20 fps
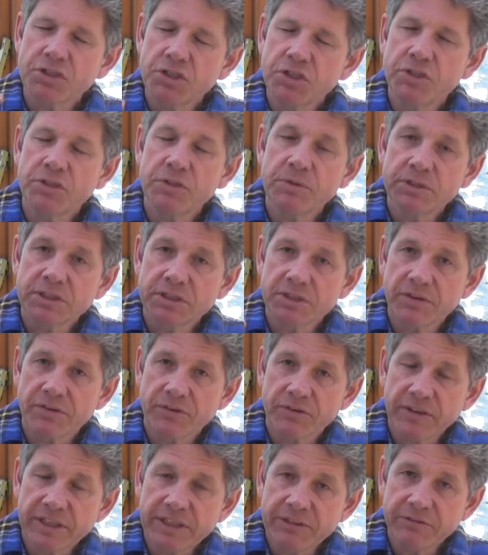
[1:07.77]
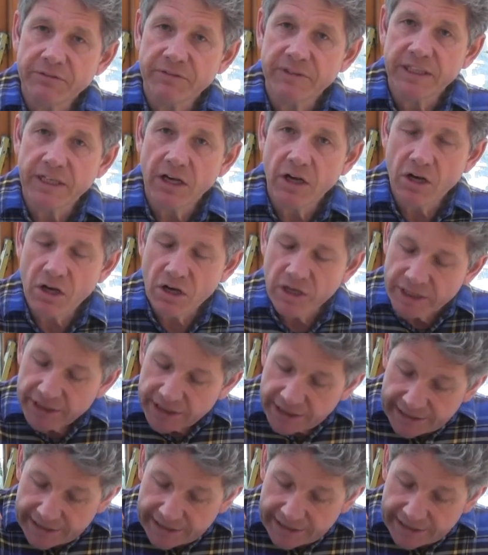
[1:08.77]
2 to 3 feet high.